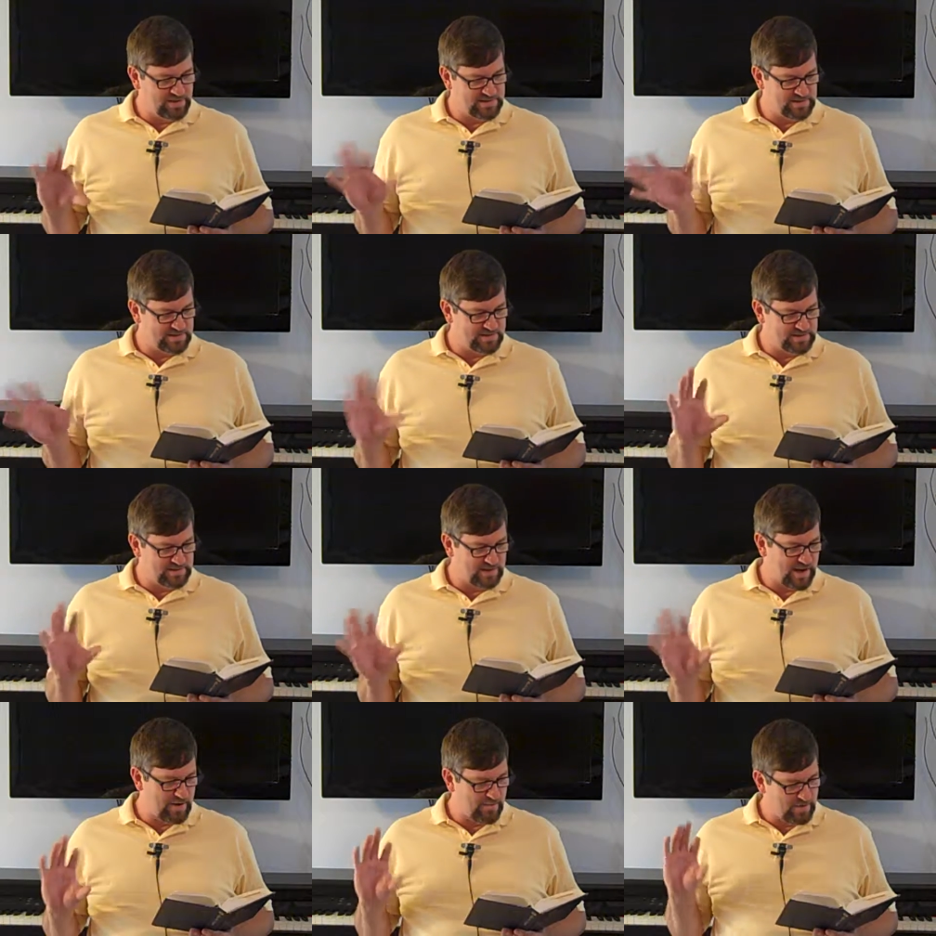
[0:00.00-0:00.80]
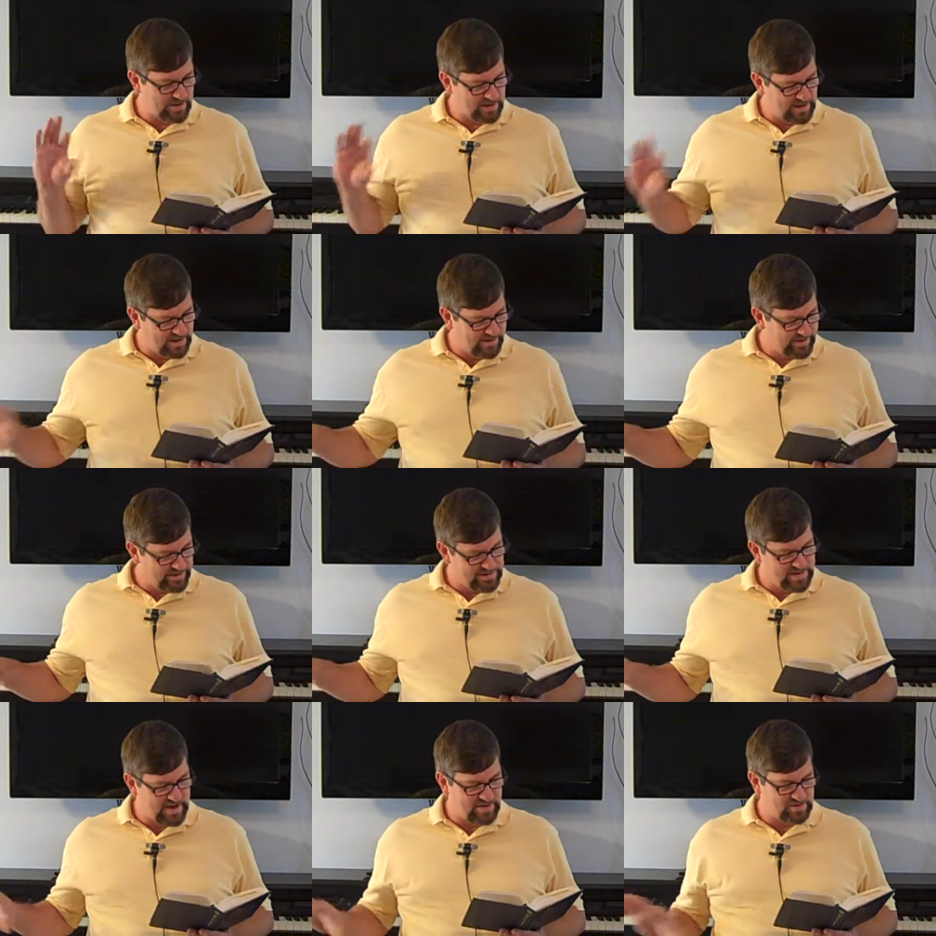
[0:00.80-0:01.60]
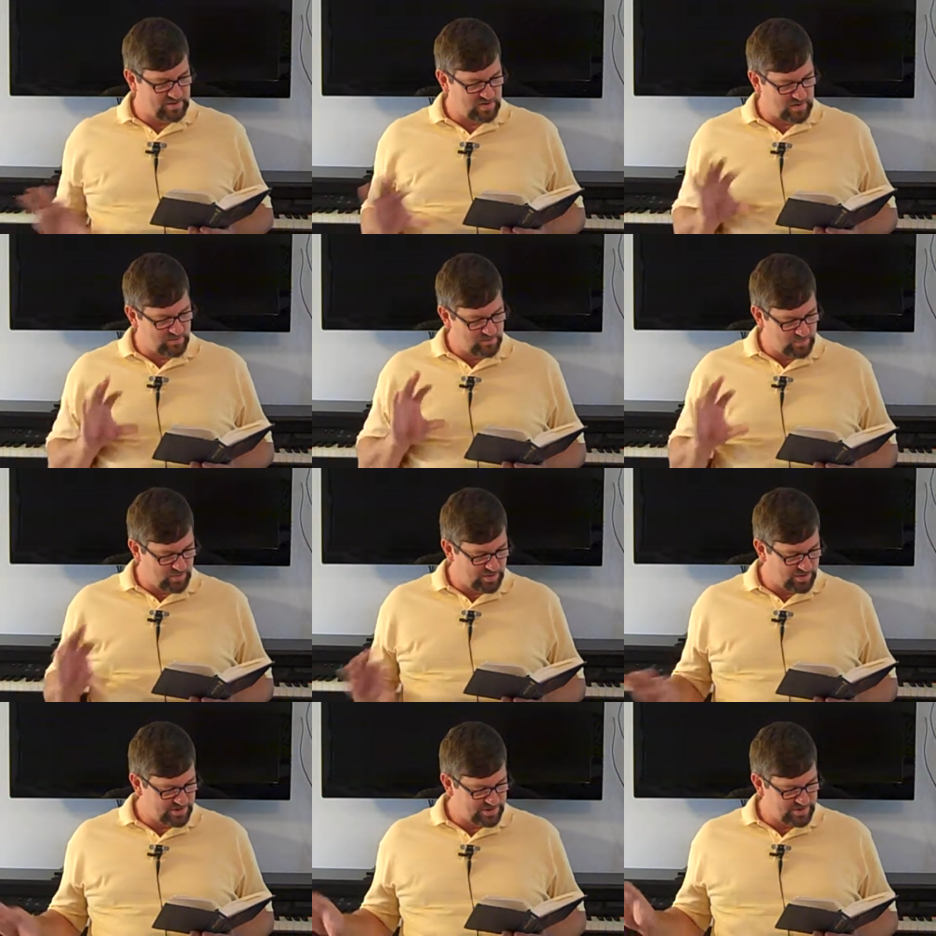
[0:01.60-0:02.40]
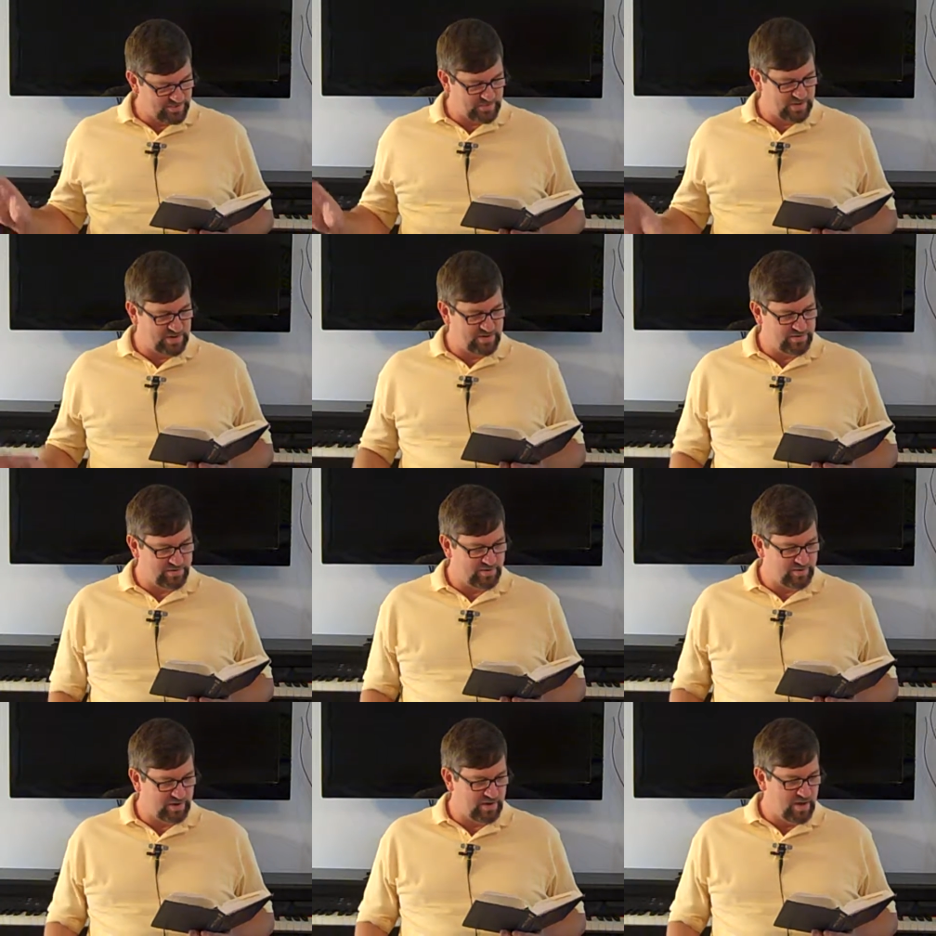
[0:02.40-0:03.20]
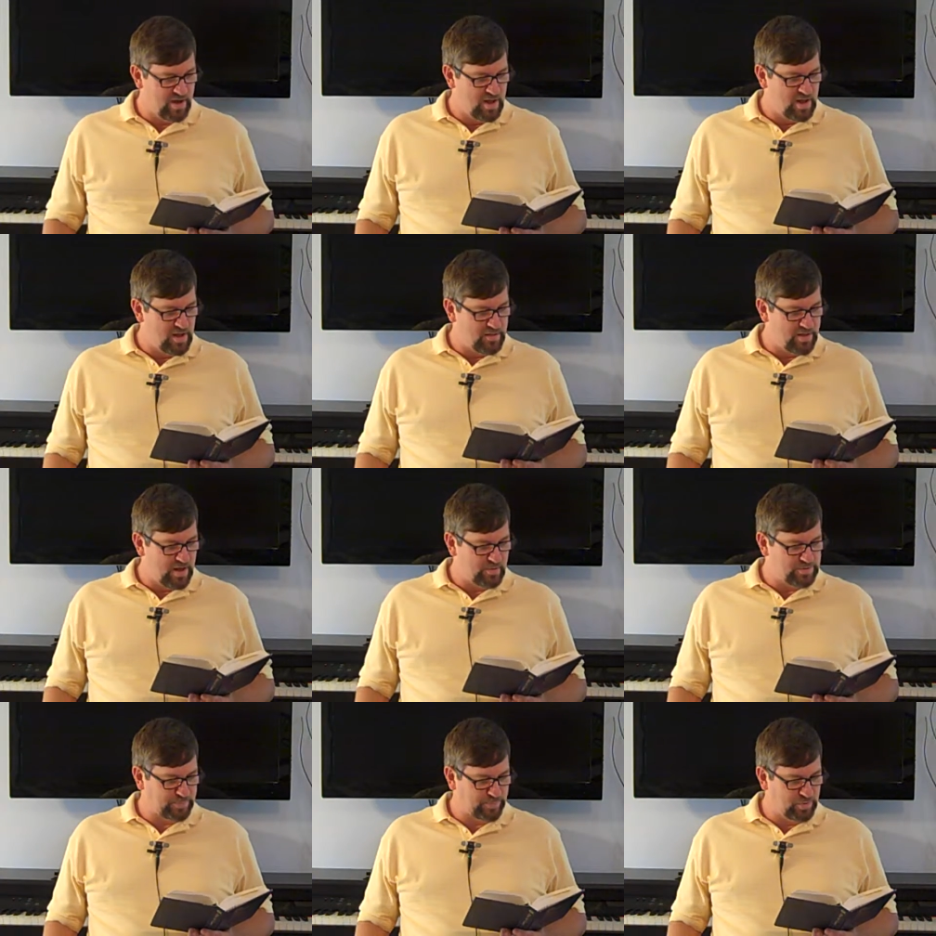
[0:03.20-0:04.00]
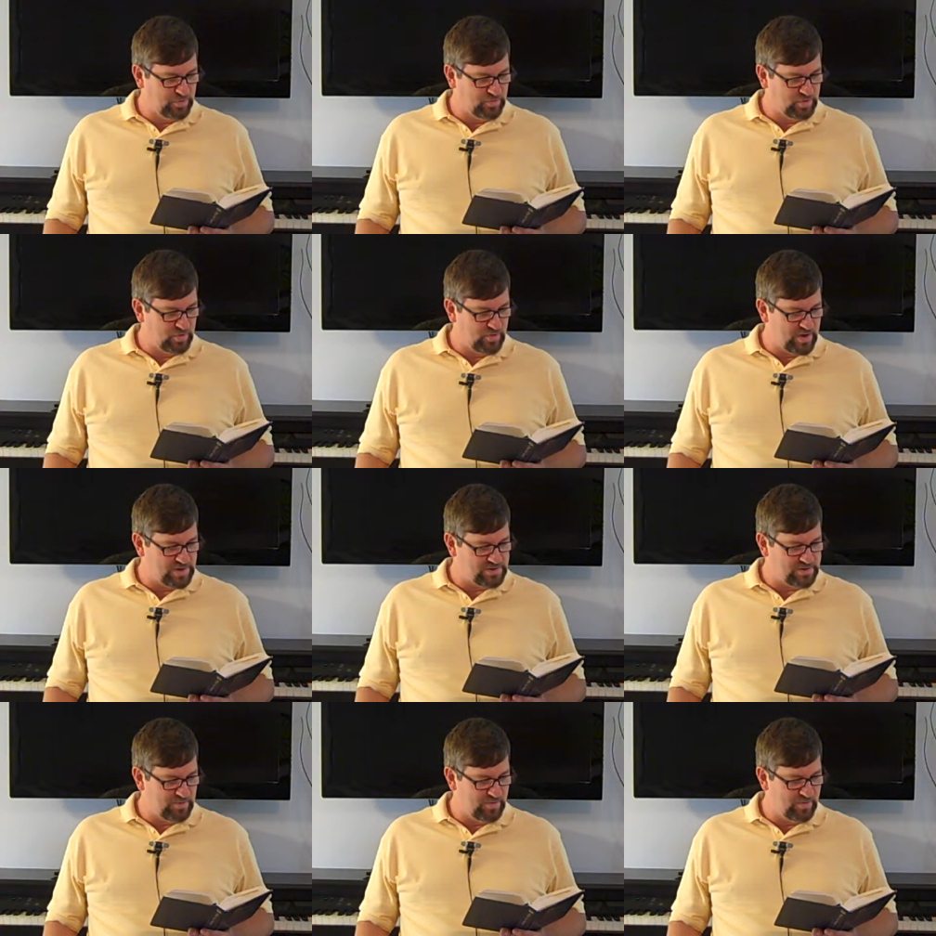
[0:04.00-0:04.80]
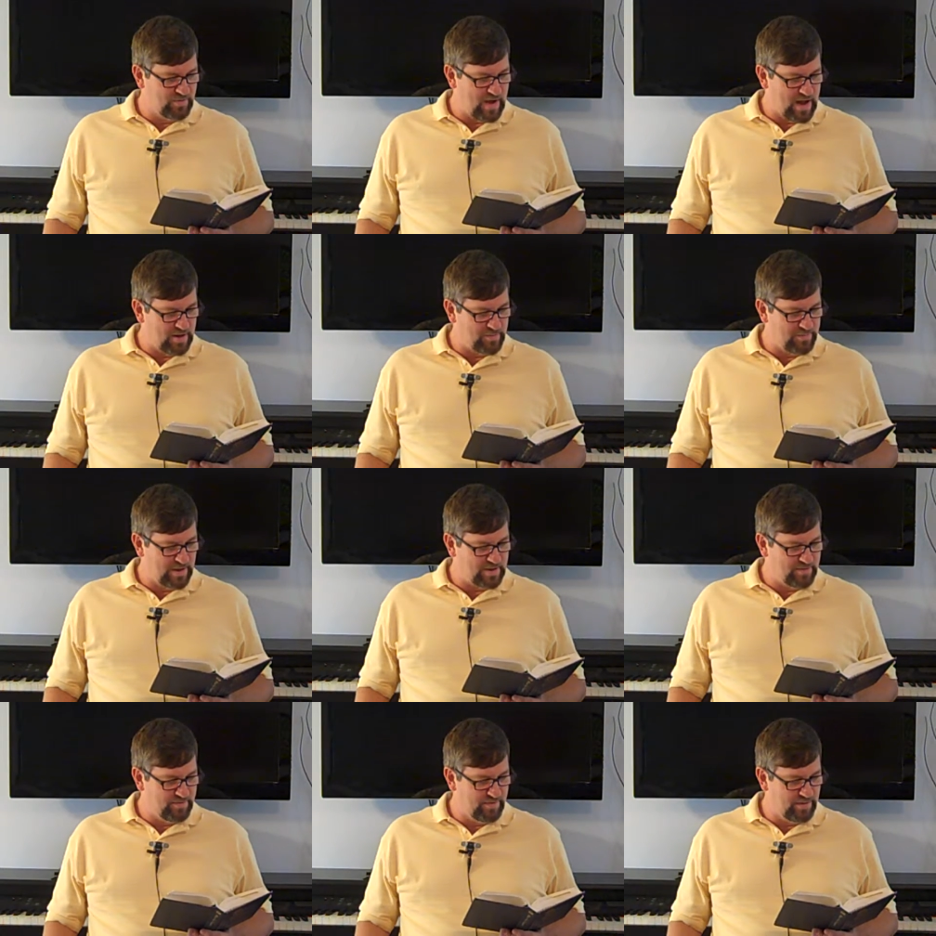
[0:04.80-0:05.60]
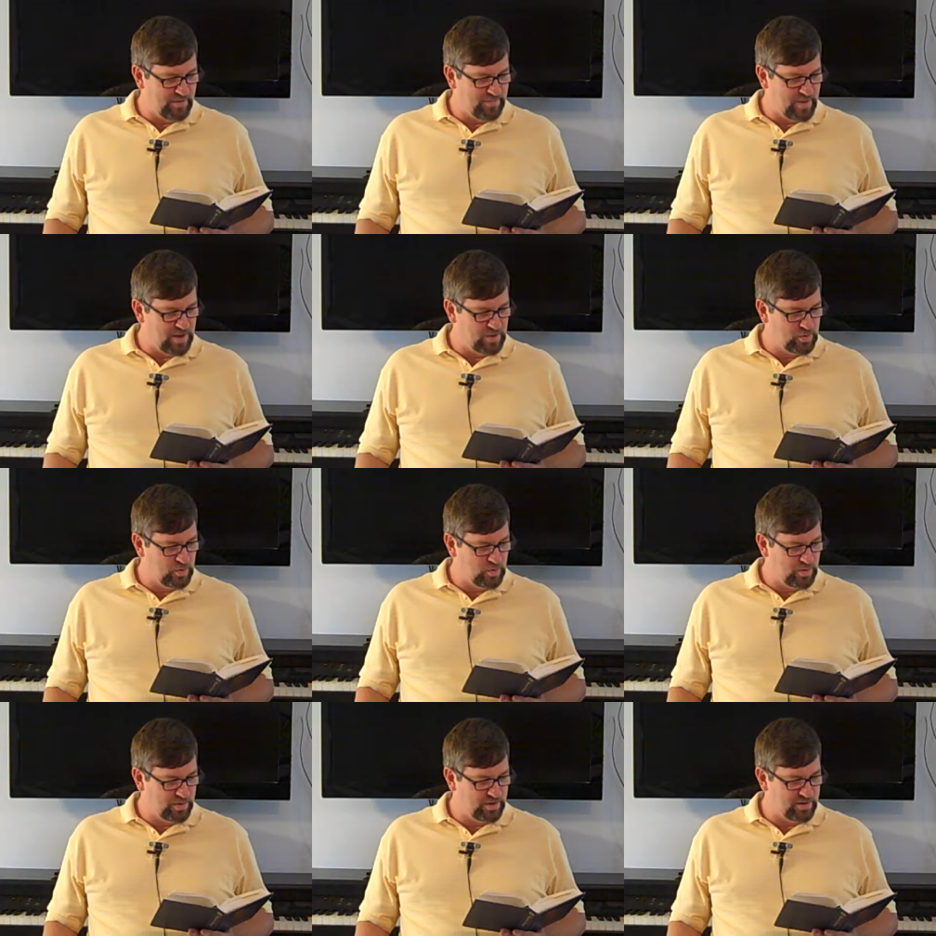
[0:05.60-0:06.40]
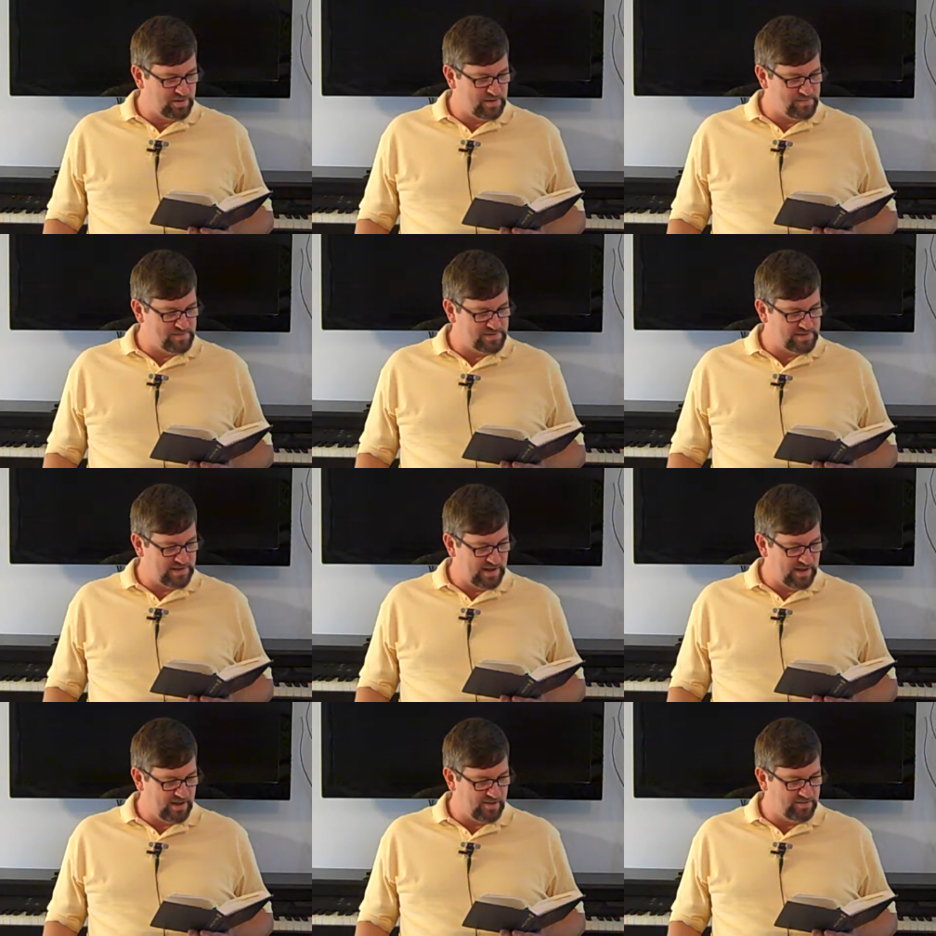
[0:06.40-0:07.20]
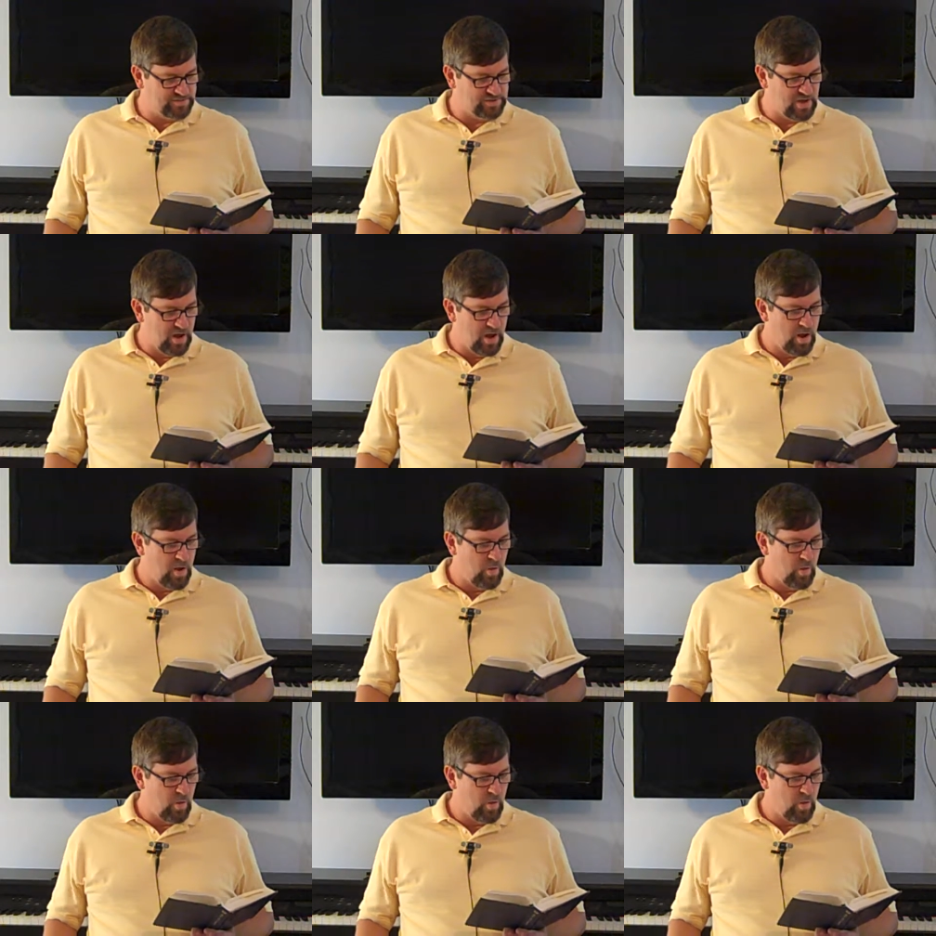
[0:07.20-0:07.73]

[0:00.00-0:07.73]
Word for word: This is, I want to get on down, so I'm going to just read through here that was proved to us to be valid by the very men who heard it themselves,